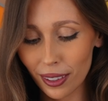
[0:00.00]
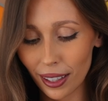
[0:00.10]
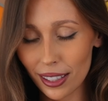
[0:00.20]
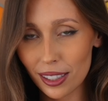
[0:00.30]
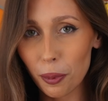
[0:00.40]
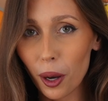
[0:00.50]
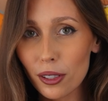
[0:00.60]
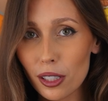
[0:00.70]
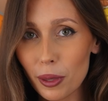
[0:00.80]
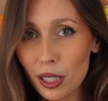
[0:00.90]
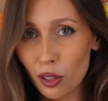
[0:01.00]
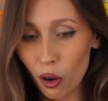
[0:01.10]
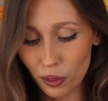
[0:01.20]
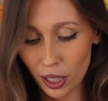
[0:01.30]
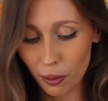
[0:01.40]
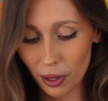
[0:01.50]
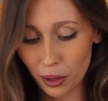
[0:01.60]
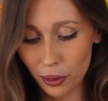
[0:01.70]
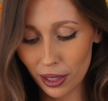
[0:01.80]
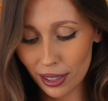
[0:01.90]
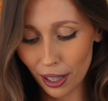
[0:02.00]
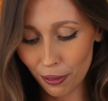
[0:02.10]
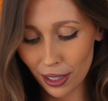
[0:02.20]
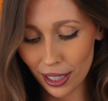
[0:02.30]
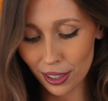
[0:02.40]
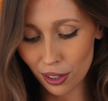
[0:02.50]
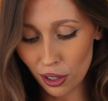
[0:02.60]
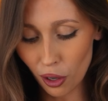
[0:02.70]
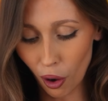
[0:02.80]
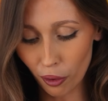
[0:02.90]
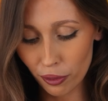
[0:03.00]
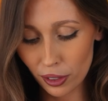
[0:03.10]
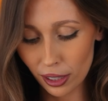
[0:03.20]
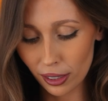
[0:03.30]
It's supposed to be soft in the middle and this definitely isn't soft.